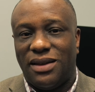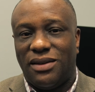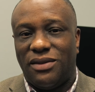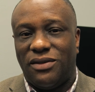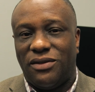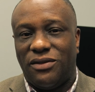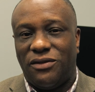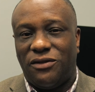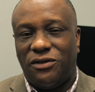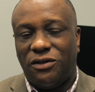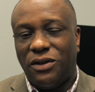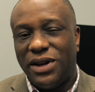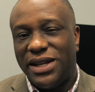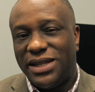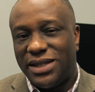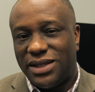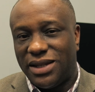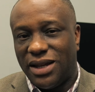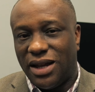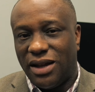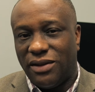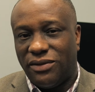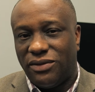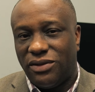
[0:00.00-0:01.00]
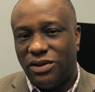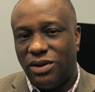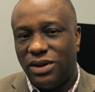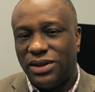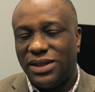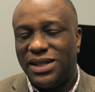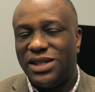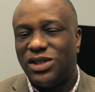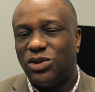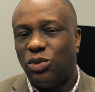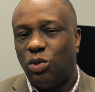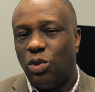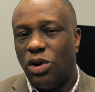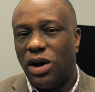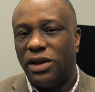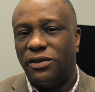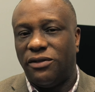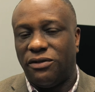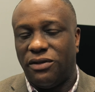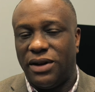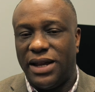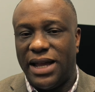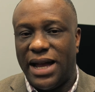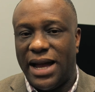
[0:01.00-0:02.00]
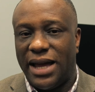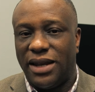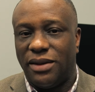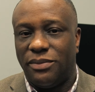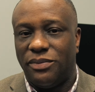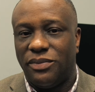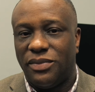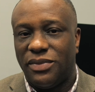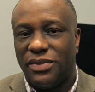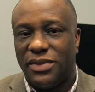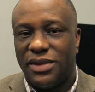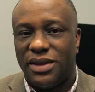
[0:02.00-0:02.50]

free stuff, or at least one free item.